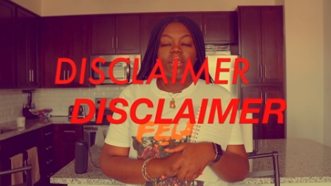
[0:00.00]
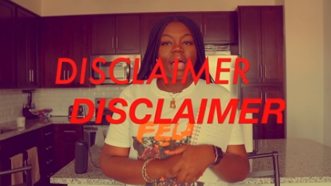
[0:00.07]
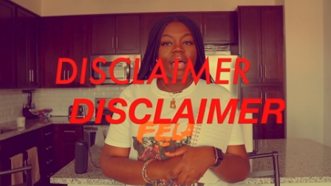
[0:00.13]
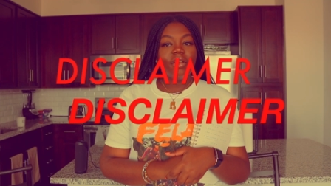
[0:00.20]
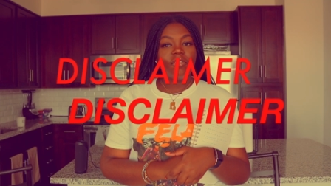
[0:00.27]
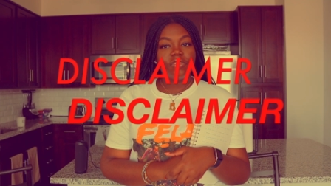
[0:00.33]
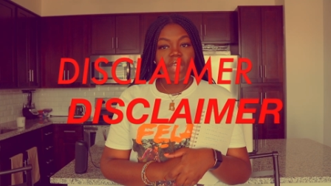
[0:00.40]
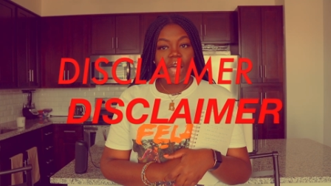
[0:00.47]
a lot
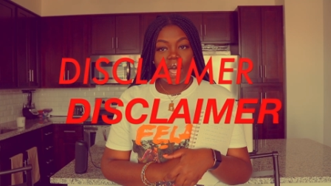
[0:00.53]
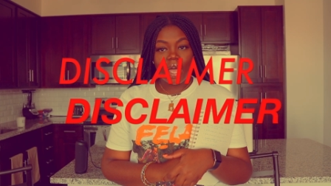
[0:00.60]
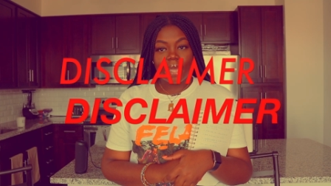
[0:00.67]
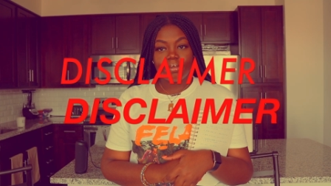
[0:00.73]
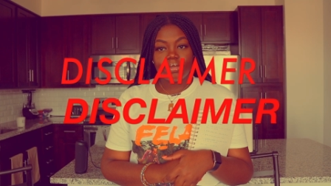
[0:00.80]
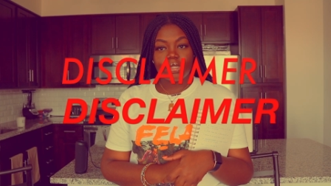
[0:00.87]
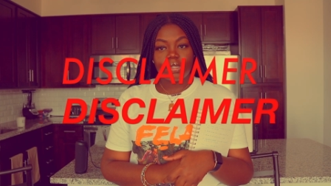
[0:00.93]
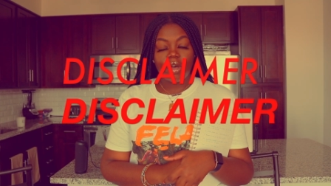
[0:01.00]
of
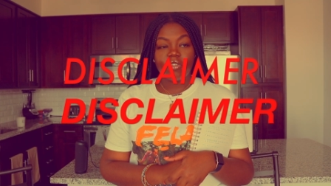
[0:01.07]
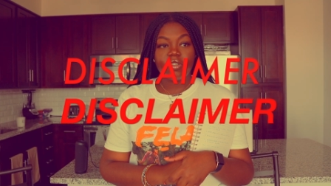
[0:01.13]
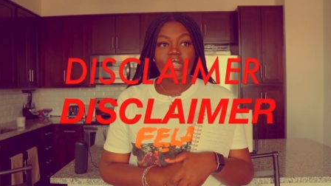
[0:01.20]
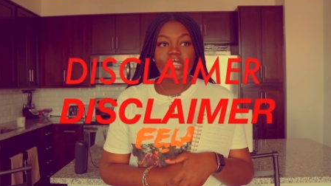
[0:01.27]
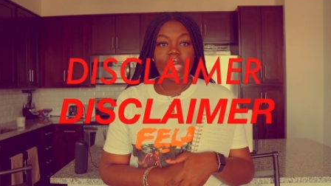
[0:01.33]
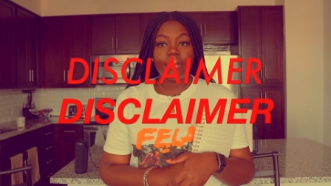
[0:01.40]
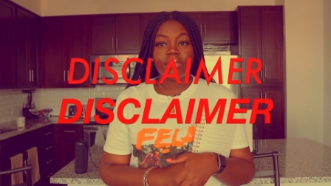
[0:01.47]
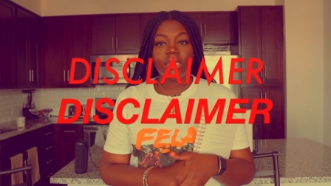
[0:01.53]
times,
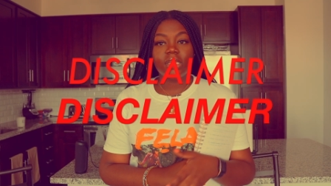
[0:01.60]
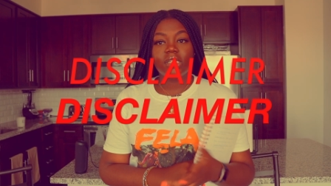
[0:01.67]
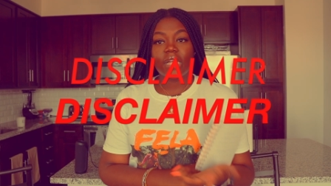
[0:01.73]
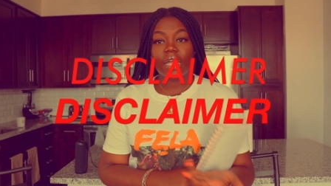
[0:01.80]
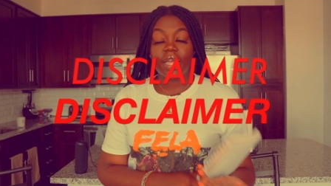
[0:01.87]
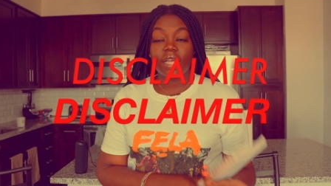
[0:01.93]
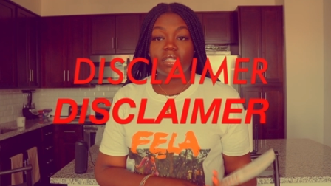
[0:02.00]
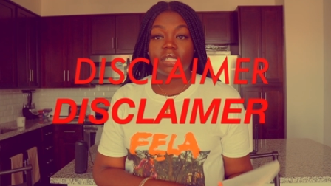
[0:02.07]
oftentimes, this is,
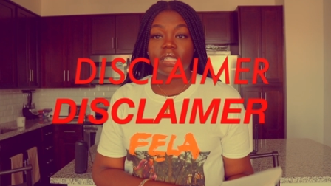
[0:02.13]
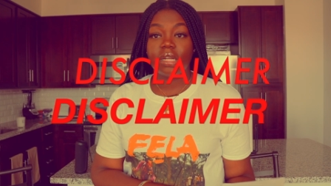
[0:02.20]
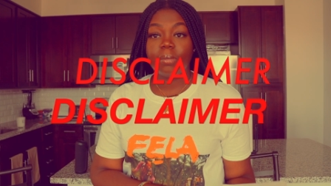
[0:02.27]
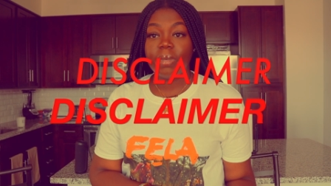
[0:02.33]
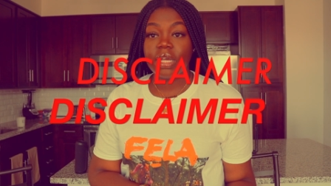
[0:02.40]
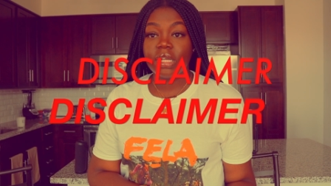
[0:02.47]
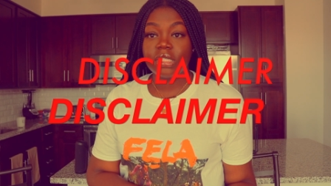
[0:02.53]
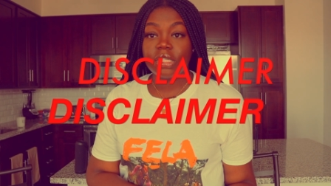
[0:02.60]
I guess this can
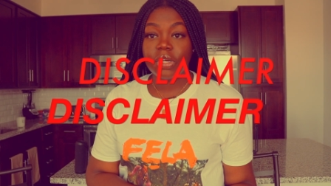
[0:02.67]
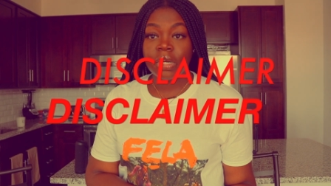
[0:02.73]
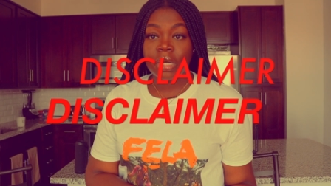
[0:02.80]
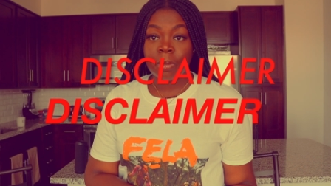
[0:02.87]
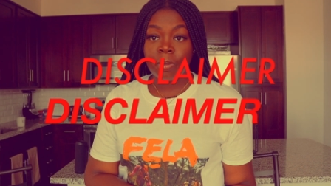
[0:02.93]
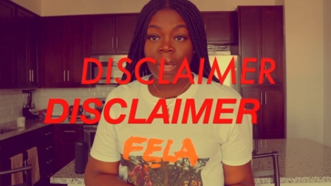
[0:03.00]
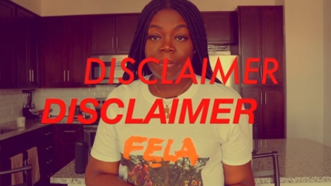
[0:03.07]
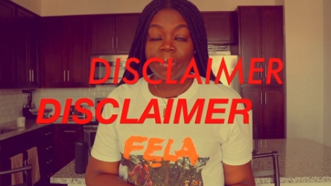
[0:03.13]
be considered an
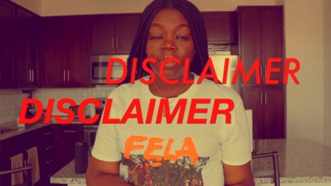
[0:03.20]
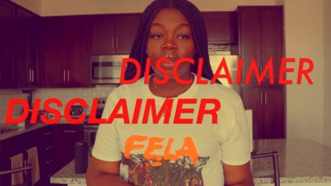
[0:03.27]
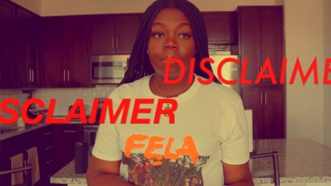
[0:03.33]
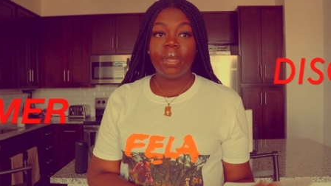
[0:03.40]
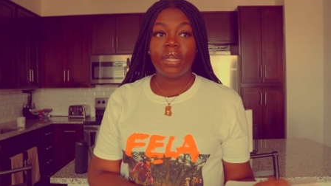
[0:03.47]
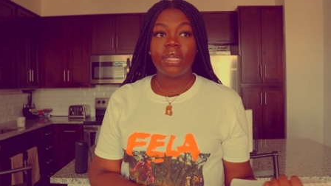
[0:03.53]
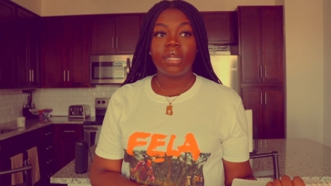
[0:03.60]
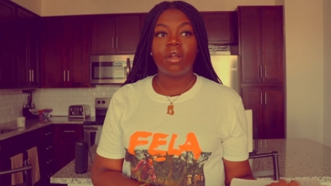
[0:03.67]
unpopular
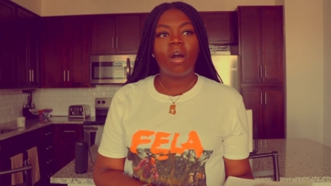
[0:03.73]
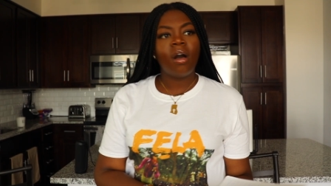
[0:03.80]
opinion,